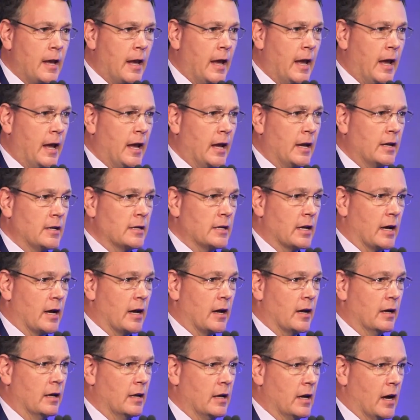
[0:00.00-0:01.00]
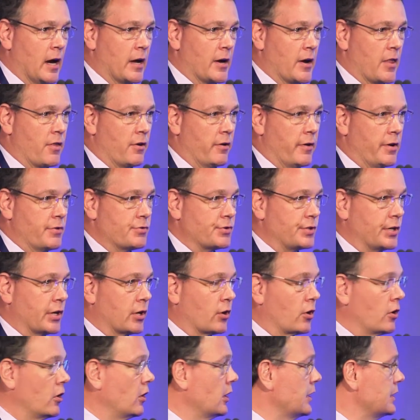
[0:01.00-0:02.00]
And another interesting
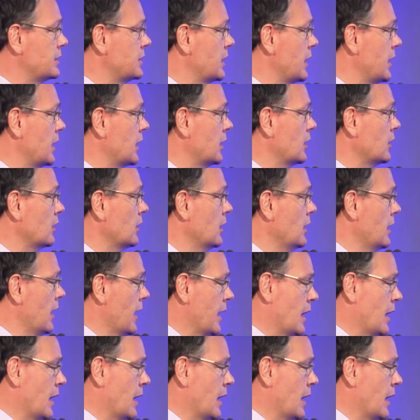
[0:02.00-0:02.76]
early tale,